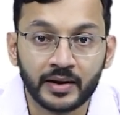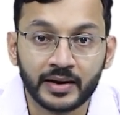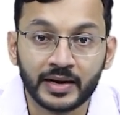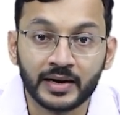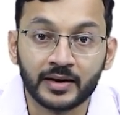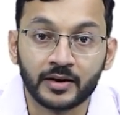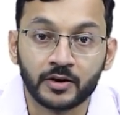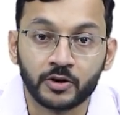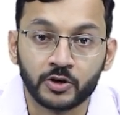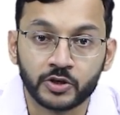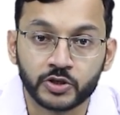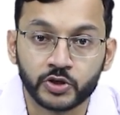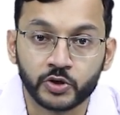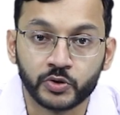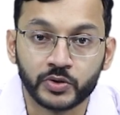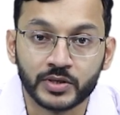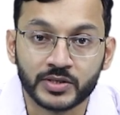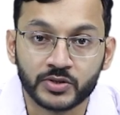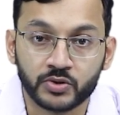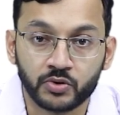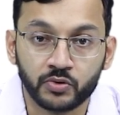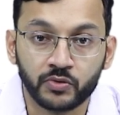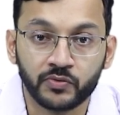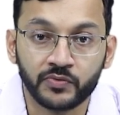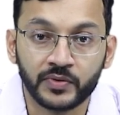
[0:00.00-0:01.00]
renal
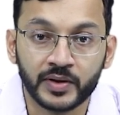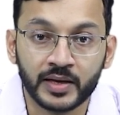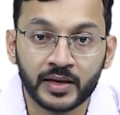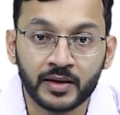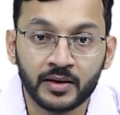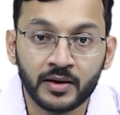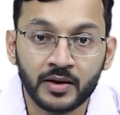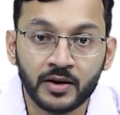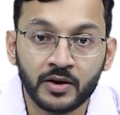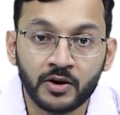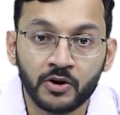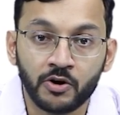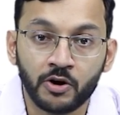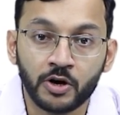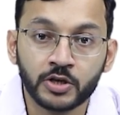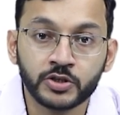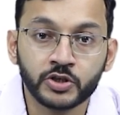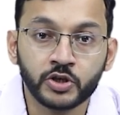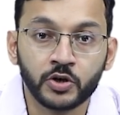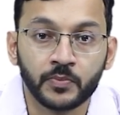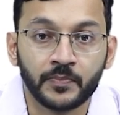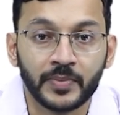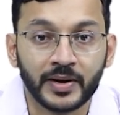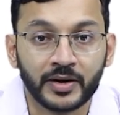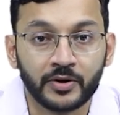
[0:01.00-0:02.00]
osteodystrophy,
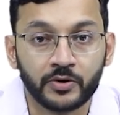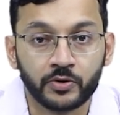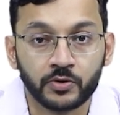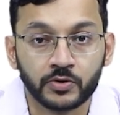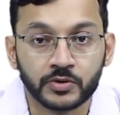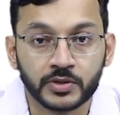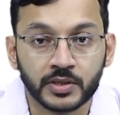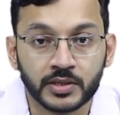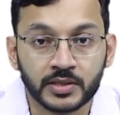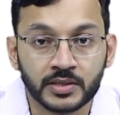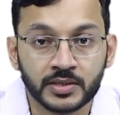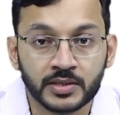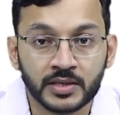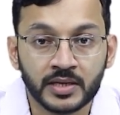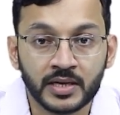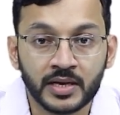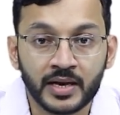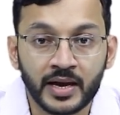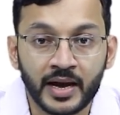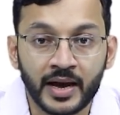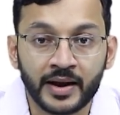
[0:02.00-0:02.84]
osteopetrosis,